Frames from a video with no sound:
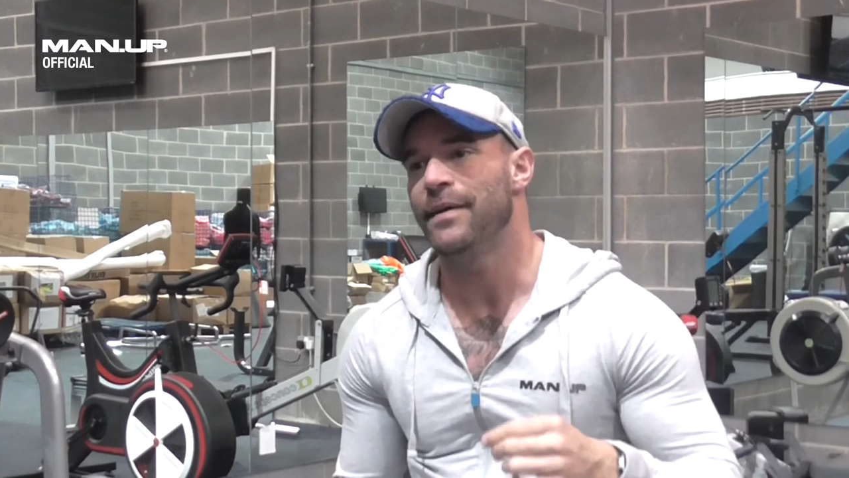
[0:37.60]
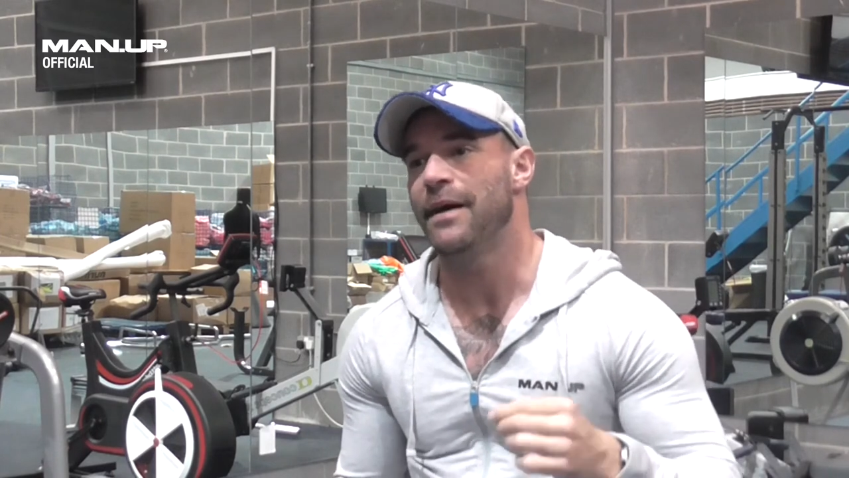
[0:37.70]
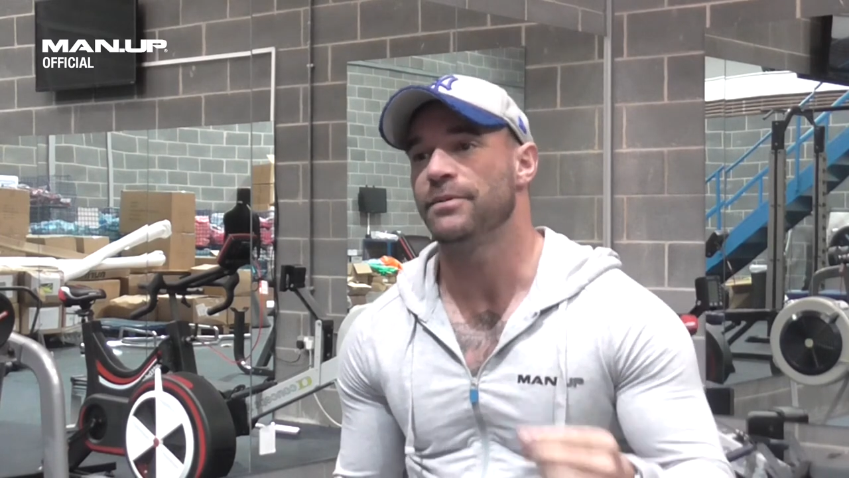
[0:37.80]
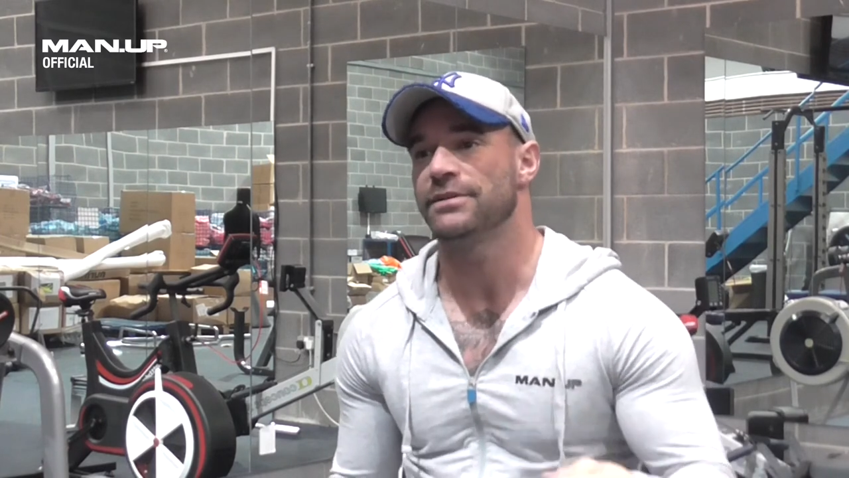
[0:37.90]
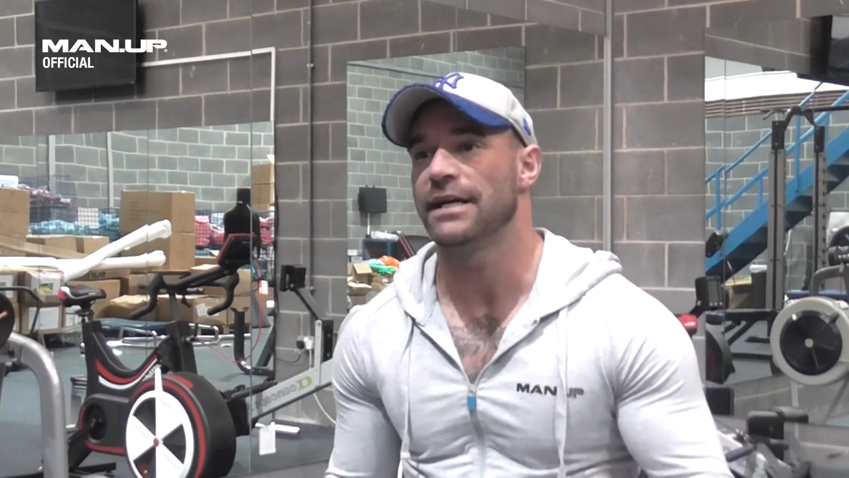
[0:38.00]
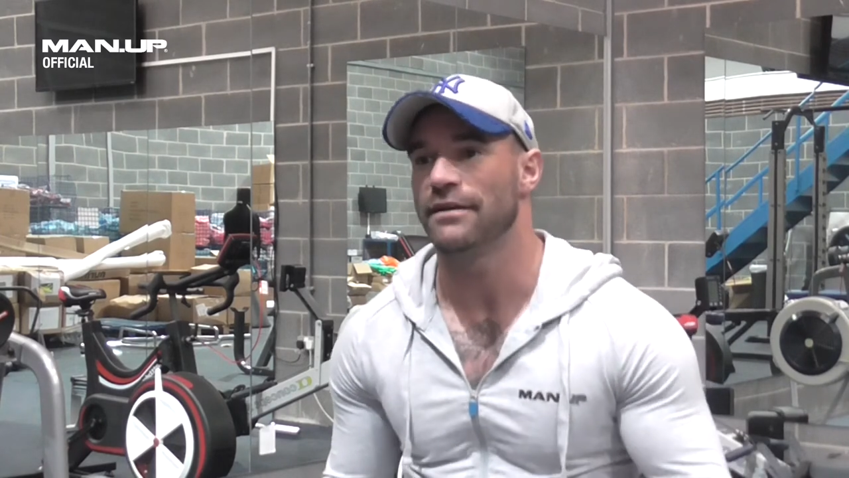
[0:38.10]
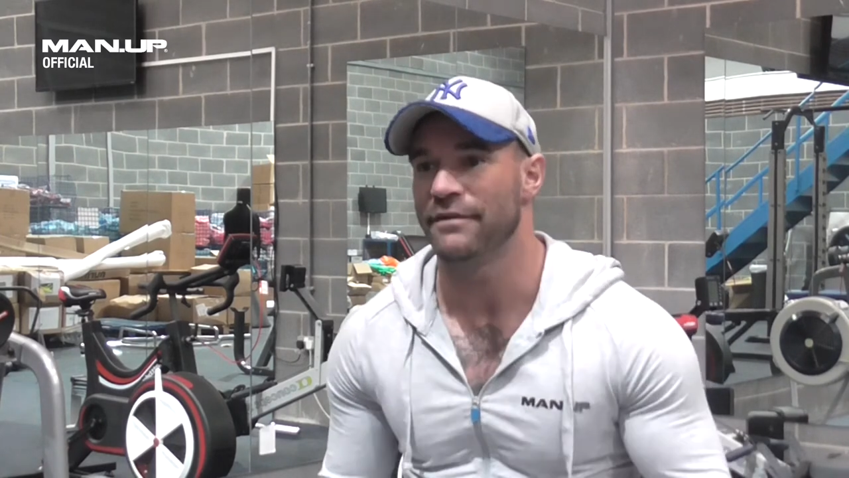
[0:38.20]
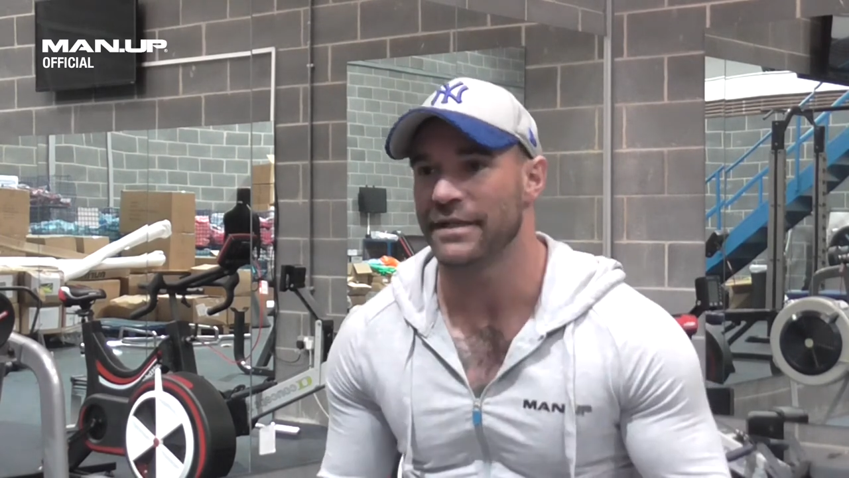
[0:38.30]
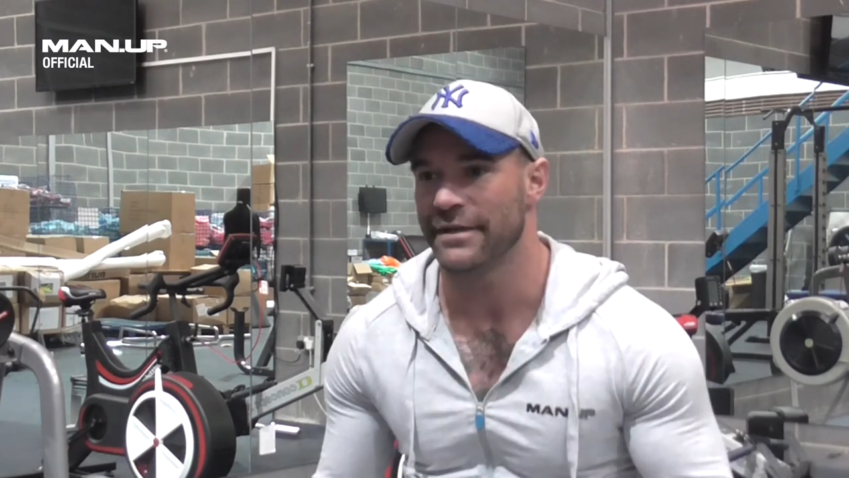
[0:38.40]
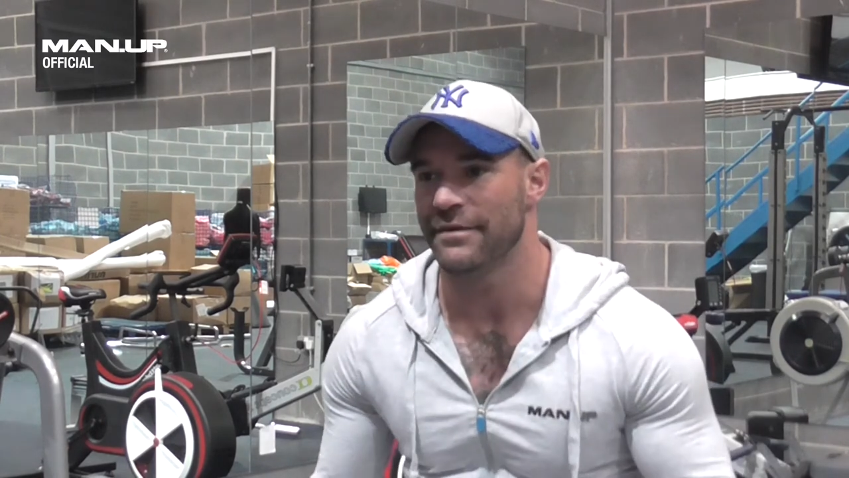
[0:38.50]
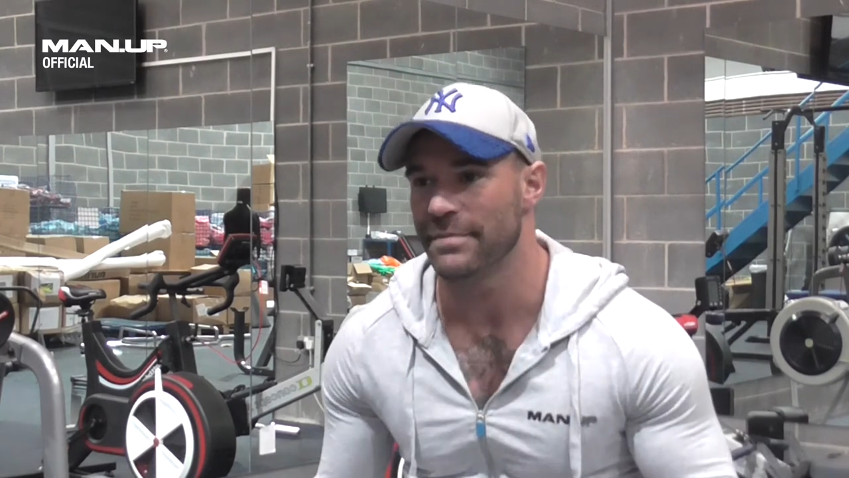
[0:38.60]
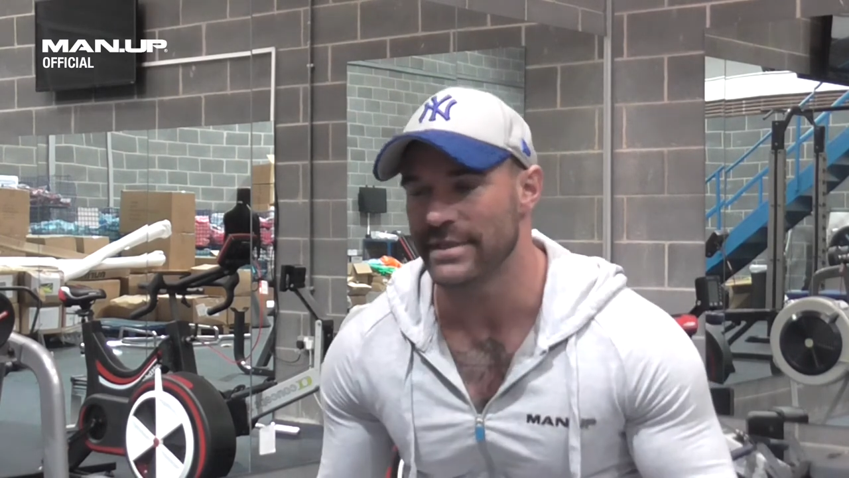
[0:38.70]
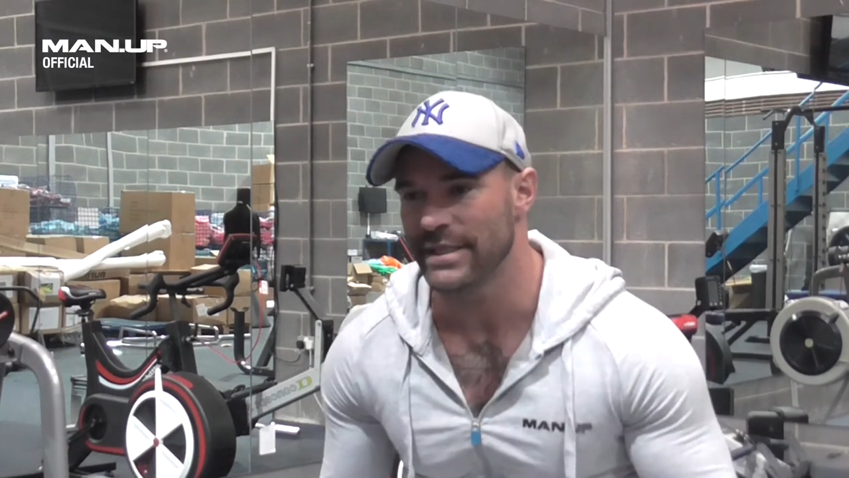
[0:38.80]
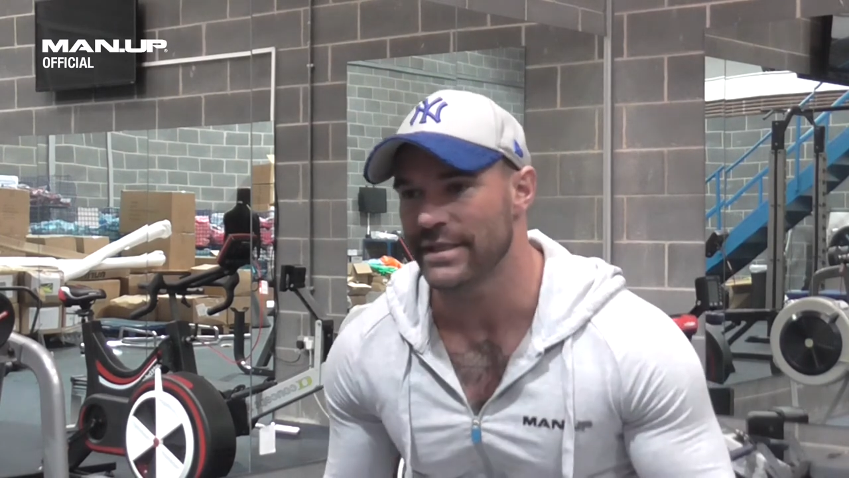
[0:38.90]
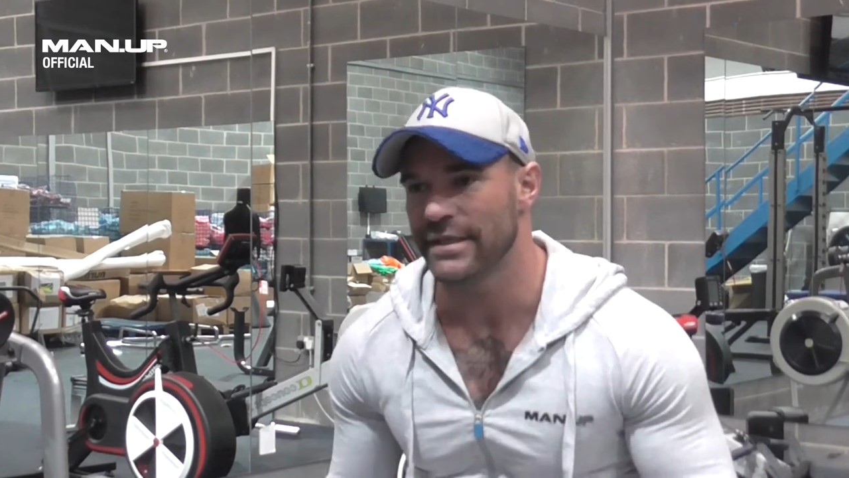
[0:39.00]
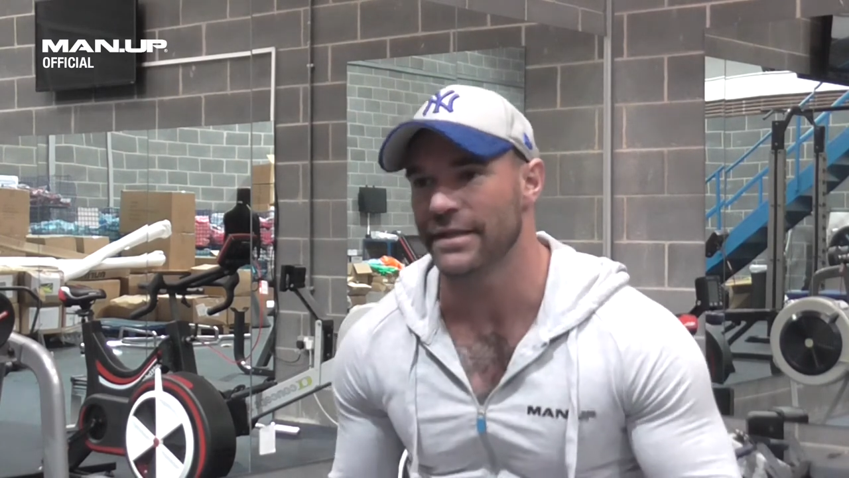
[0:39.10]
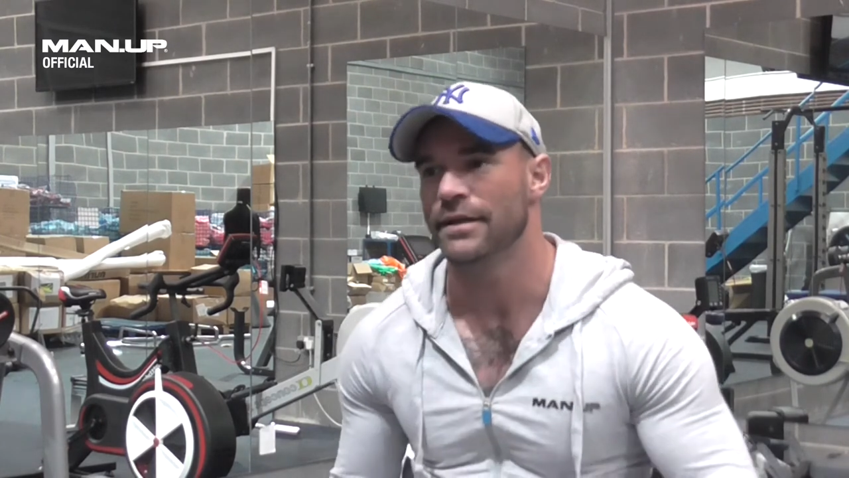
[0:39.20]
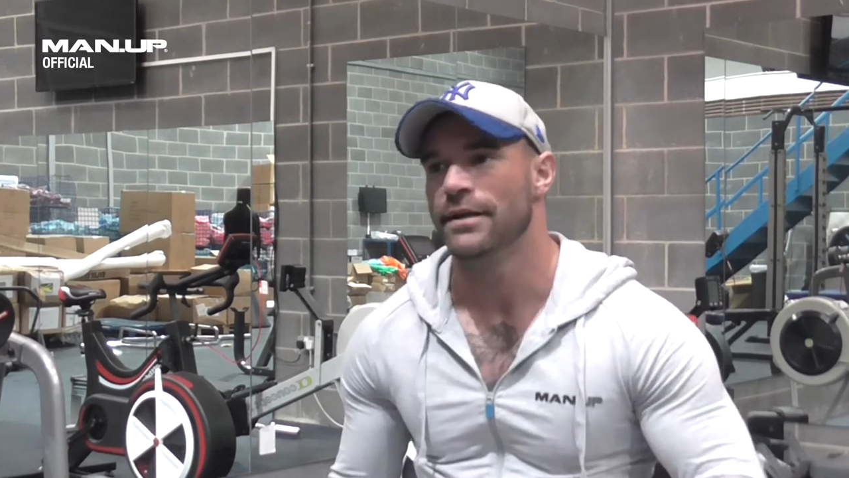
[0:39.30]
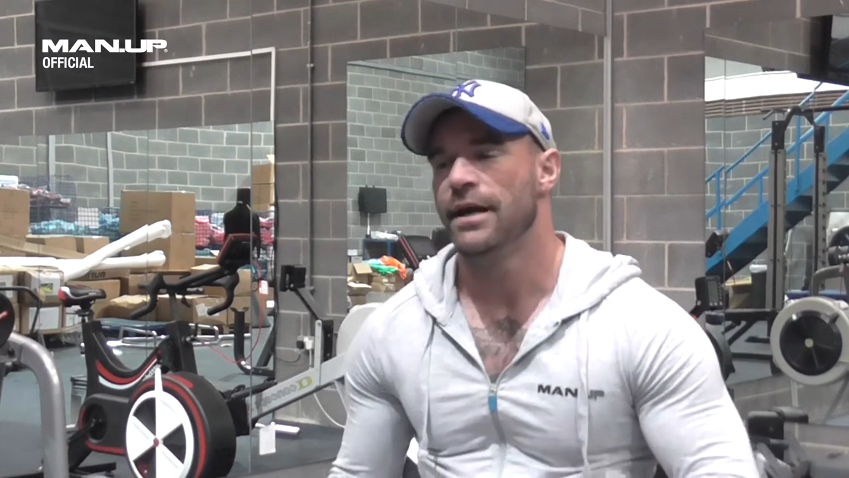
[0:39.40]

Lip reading: apple cider vinegar in particular,